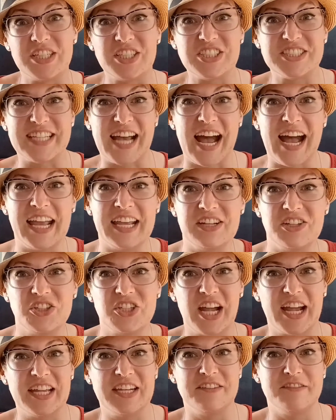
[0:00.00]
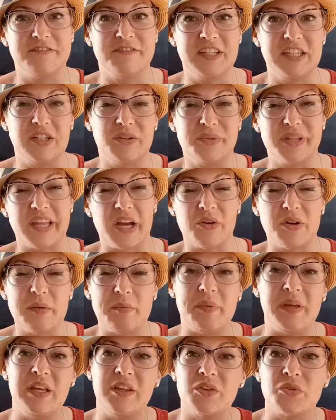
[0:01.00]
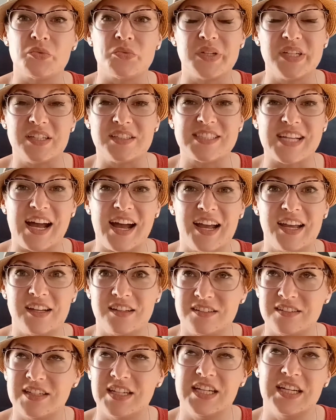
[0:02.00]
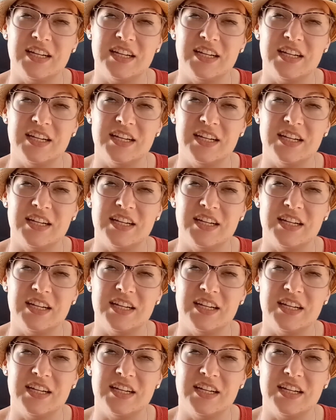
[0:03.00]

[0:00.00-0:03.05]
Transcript: tile kind of feel without it being the real tile.